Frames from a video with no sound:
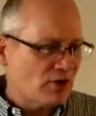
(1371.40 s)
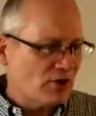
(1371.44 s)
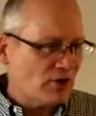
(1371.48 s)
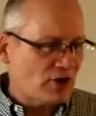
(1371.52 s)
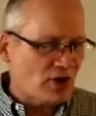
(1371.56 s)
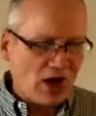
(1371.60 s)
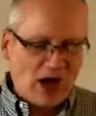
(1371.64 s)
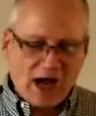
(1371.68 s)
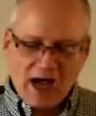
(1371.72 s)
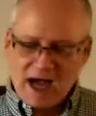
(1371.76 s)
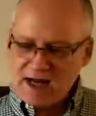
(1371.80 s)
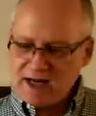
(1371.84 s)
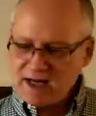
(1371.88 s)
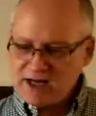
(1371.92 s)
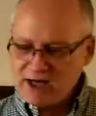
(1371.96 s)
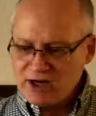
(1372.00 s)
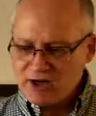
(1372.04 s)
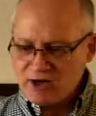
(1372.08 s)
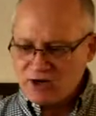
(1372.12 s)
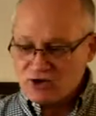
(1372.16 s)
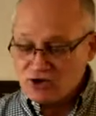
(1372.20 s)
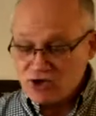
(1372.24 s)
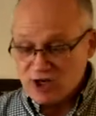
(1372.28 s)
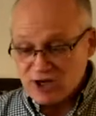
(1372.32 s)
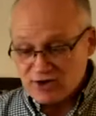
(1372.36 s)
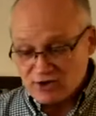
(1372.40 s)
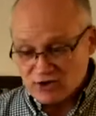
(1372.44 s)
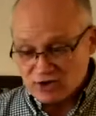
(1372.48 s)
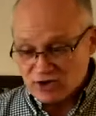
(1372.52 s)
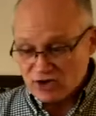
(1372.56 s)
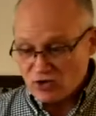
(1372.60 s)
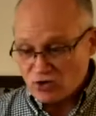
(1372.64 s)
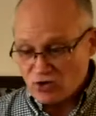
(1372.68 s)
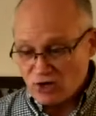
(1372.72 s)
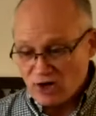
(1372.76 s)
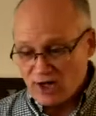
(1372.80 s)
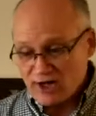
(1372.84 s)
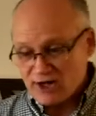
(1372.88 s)
God here, Jesus
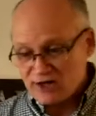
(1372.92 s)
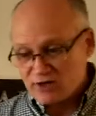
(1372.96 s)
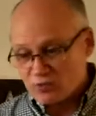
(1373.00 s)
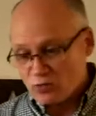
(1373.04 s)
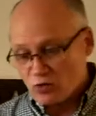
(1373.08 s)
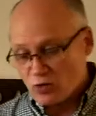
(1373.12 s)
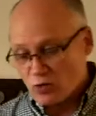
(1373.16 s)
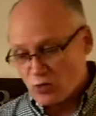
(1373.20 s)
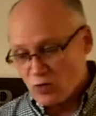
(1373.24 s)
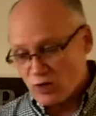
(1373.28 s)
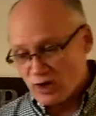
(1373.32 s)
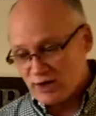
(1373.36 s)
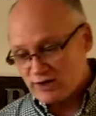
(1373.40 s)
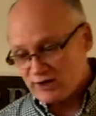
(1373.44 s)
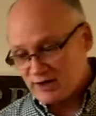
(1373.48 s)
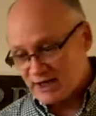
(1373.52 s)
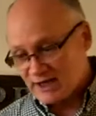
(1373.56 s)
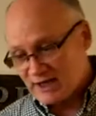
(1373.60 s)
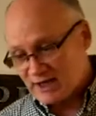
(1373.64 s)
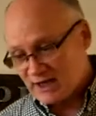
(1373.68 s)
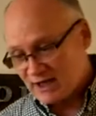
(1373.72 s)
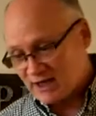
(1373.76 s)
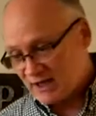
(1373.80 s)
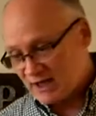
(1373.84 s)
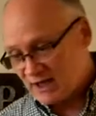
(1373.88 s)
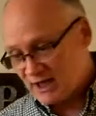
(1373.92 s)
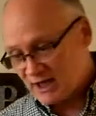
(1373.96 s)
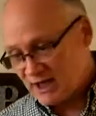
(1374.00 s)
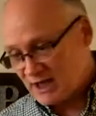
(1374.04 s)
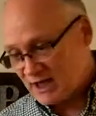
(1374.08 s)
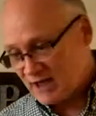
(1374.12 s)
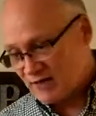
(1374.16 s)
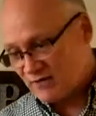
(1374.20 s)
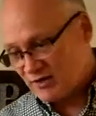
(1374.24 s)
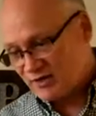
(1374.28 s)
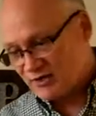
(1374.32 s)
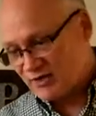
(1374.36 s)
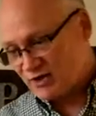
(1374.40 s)
Christ, will one day
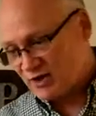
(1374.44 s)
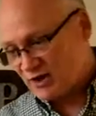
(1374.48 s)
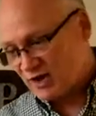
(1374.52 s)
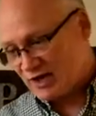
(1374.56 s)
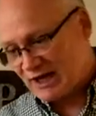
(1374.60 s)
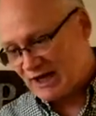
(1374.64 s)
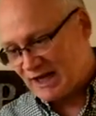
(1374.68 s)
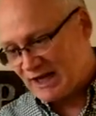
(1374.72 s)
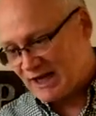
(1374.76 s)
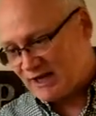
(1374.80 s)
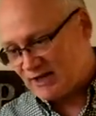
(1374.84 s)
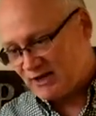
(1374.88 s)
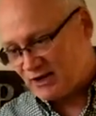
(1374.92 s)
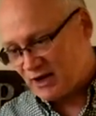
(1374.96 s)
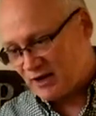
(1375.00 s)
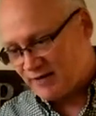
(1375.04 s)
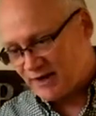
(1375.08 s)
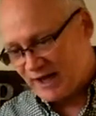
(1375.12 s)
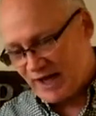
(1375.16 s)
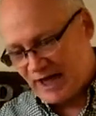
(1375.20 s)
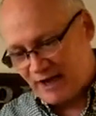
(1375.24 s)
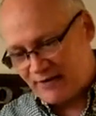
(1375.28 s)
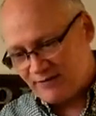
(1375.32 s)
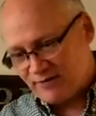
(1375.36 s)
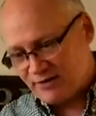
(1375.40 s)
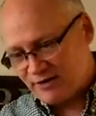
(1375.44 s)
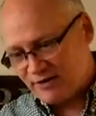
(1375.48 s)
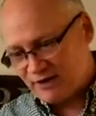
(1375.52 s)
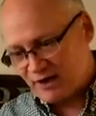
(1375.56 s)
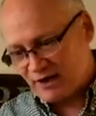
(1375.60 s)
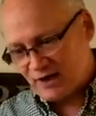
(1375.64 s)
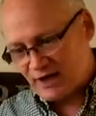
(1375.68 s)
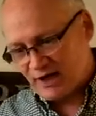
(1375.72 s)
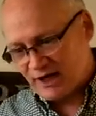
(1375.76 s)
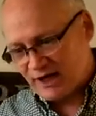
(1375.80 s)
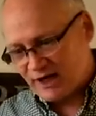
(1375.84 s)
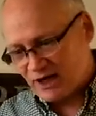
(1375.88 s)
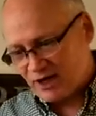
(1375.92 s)
give us the light of heaven, the
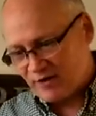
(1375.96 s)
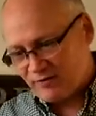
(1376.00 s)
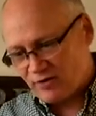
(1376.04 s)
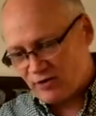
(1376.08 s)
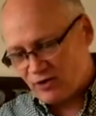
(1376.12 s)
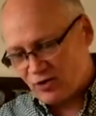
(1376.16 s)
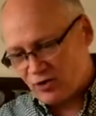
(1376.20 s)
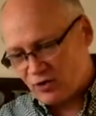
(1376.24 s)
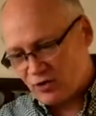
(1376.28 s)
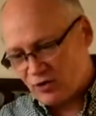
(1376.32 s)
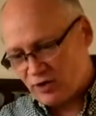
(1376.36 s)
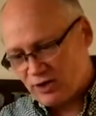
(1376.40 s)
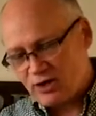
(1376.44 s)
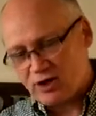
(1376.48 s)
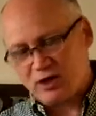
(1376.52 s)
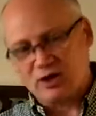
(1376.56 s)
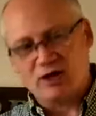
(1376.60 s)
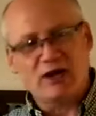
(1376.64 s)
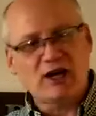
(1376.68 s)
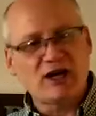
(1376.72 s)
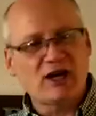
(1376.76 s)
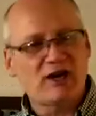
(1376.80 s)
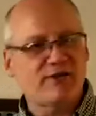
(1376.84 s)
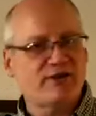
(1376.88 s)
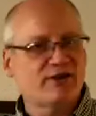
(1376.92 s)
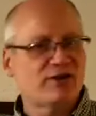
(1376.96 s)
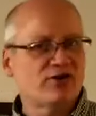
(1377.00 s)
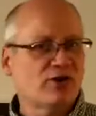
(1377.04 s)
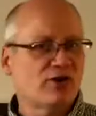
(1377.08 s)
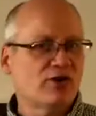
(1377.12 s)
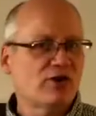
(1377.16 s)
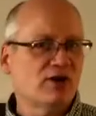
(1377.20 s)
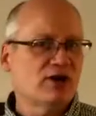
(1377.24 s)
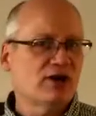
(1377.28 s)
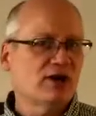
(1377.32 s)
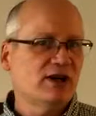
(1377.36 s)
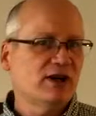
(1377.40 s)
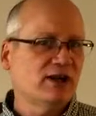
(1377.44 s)
light of glory, the light of
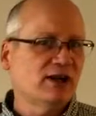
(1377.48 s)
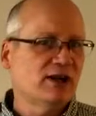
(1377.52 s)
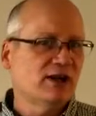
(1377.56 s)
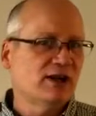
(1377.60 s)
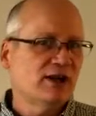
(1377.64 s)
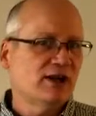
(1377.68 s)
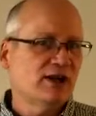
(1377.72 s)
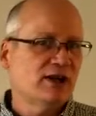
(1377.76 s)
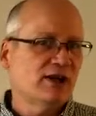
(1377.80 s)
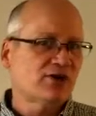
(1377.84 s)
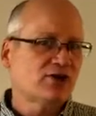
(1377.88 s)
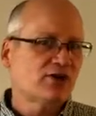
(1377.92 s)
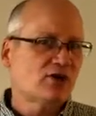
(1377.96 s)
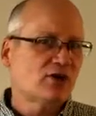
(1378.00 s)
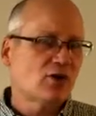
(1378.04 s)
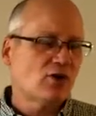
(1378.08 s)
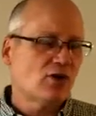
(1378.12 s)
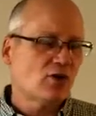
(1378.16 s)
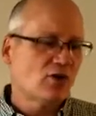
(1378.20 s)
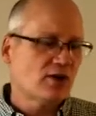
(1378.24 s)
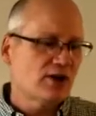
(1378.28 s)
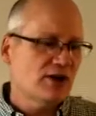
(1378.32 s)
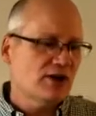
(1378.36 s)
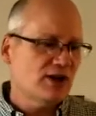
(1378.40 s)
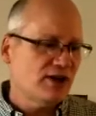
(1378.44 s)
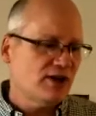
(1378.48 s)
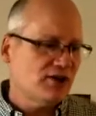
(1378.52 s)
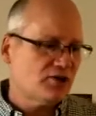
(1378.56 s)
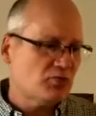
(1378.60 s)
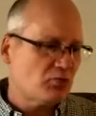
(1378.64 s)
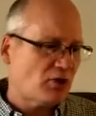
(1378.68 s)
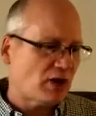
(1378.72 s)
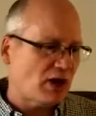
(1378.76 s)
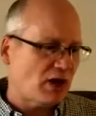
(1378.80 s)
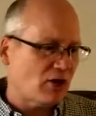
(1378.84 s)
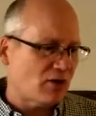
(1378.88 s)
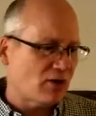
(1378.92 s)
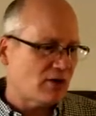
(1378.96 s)
eternity, His glory, His
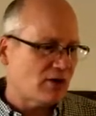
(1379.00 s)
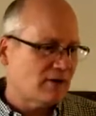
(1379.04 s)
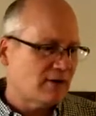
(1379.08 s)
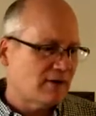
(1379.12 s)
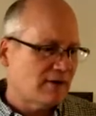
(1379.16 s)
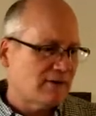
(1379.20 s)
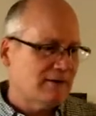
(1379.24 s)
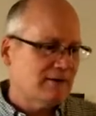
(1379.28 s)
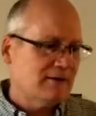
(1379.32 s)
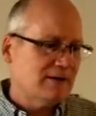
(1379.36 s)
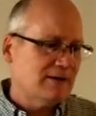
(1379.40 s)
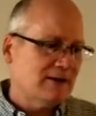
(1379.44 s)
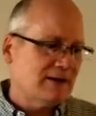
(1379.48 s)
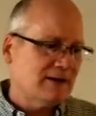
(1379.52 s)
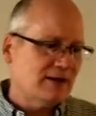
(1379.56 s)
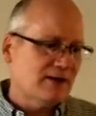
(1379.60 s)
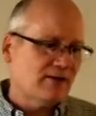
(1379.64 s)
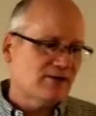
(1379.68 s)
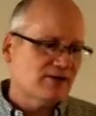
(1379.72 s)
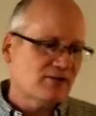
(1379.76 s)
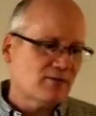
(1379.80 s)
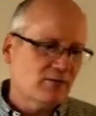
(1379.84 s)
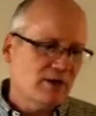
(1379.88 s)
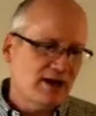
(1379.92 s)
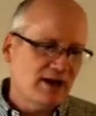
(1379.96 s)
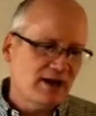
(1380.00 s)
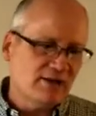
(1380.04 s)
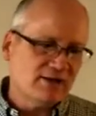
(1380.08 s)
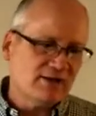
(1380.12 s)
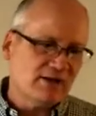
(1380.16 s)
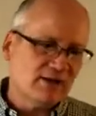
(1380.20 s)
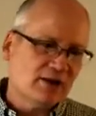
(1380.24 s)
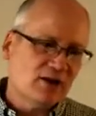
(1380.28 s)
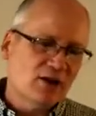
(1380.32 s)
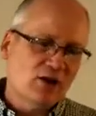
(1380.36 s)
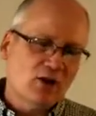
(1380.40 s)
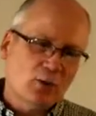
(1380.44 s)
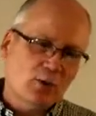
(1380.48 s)
power. It is
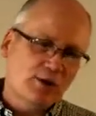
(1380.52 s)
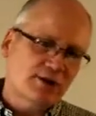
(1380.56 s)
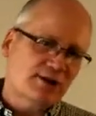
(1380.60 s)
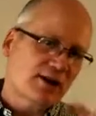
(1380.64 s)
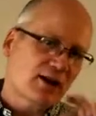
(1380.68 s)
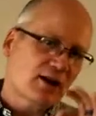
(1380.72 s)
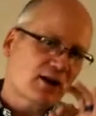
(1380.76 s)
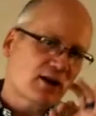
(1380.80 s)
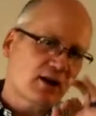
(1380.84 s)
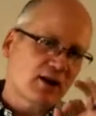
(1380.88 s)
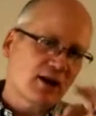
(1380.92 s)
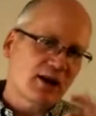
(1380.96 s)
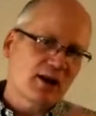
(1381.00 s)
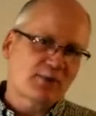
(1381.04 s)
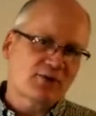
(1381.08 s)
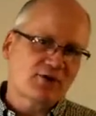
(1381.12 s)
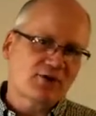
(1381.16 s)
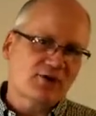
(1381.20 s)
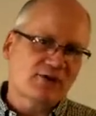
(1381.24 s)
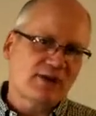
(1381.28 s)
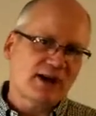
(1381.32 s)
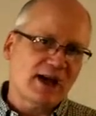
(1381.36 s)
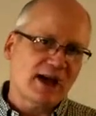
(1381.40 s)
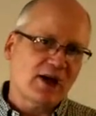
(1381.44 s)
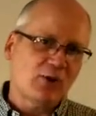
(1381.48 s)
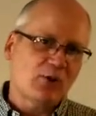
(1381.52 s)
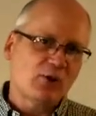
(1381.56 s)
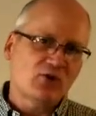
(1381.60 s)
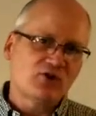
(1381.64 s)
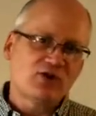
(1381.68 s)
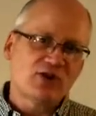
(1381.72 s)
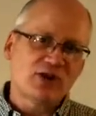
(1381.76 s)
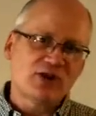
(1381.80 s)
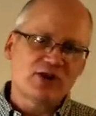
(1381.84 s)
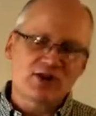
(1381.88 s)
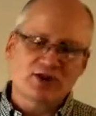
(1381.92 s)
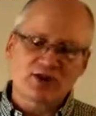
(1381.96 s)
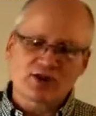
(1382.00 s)
amazing. We see a glimpse of that when
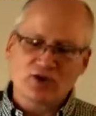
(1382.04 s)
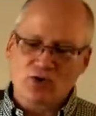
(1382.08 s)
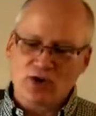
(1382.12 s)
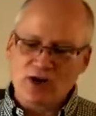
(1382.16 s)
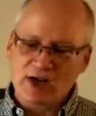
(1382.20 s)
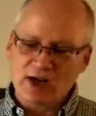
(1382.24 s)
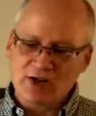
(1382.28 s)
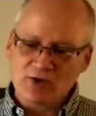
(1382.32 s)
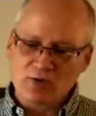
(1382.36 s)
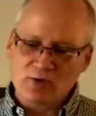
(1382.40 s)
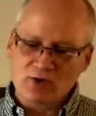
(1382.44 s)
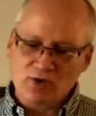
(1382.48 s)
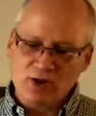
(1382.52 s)
Jesus Christ was